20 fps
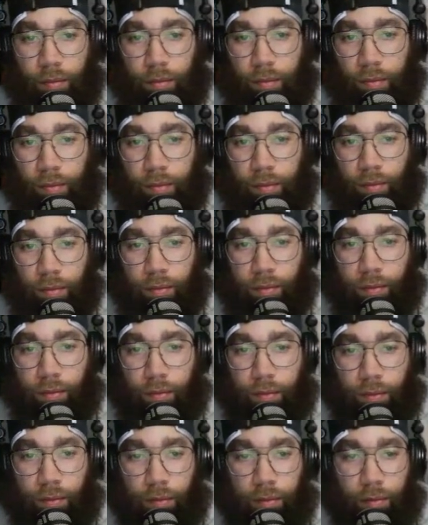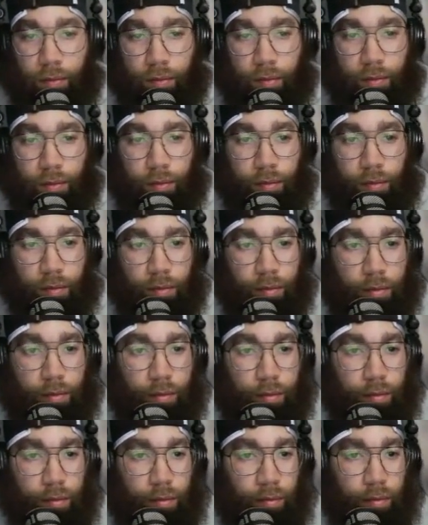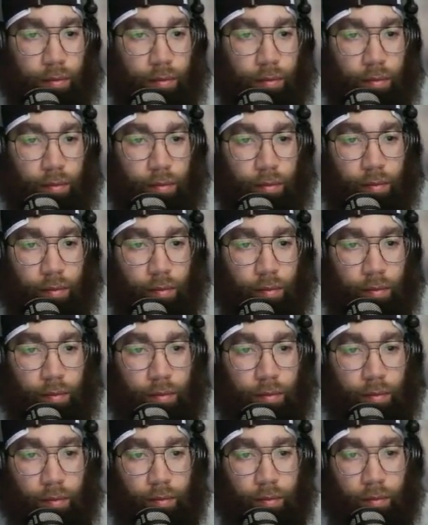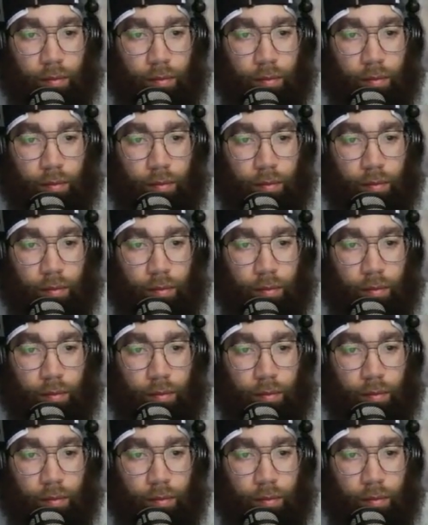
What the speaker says: This person isn't speaking.